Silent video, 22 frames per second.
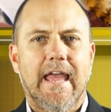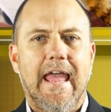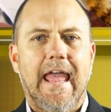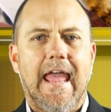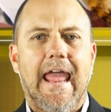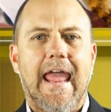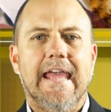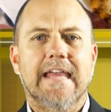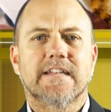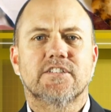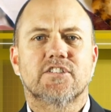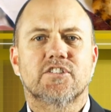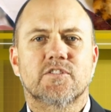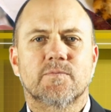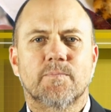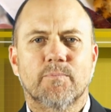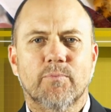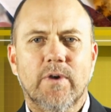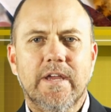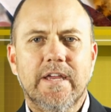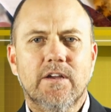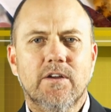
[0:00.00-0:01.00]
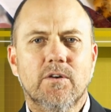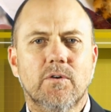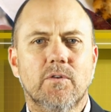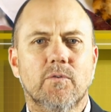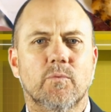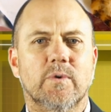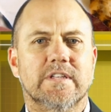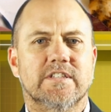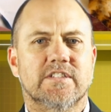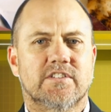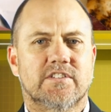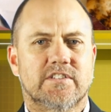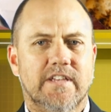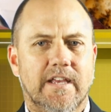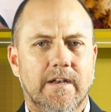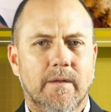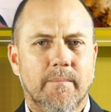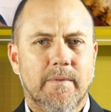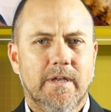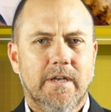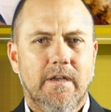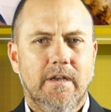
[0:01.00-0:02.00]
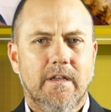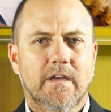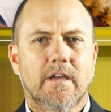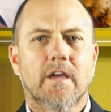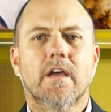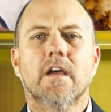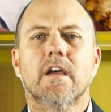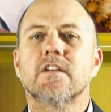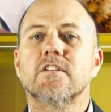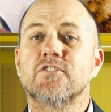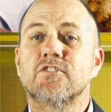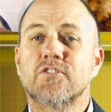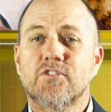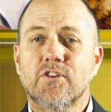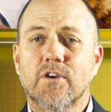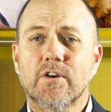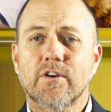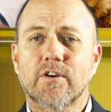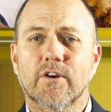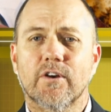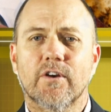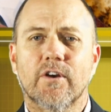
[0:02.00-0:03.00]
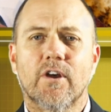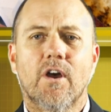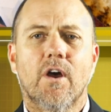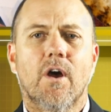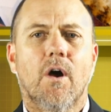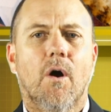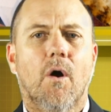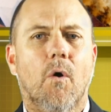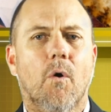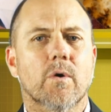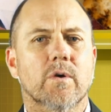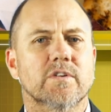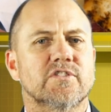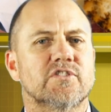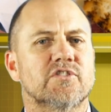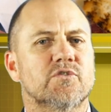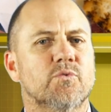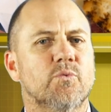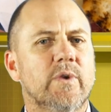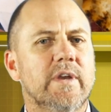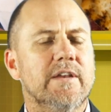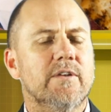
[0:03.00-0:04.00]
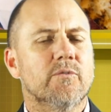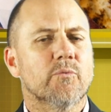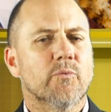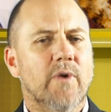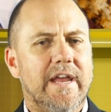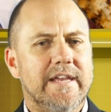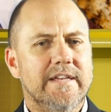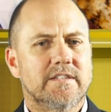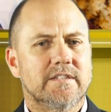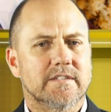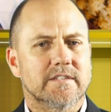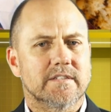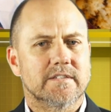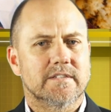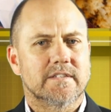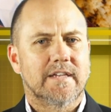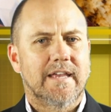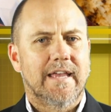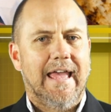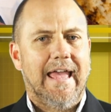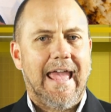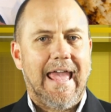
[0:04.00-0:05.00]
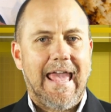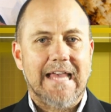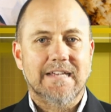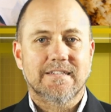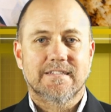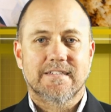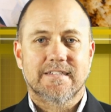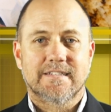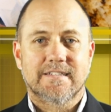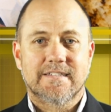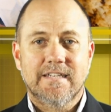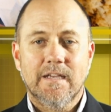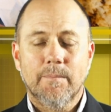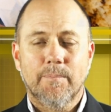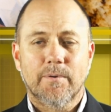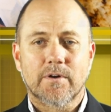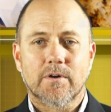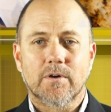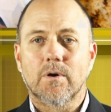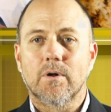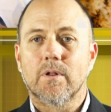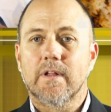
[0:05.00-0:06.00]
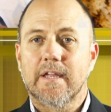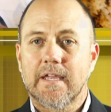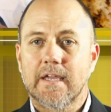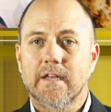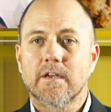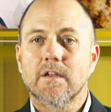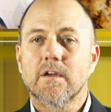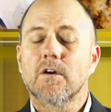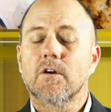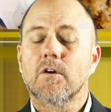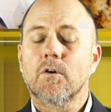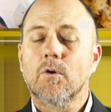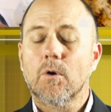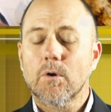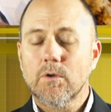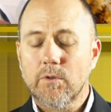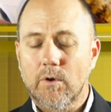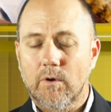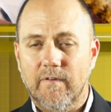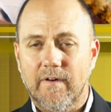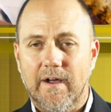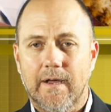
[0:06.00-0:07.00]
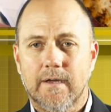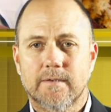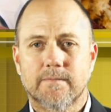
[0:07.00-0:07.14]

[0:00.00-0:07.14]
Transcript: and sprinkled with cinnamon, sugar, or sweet raisins, as is typical in Cordoba.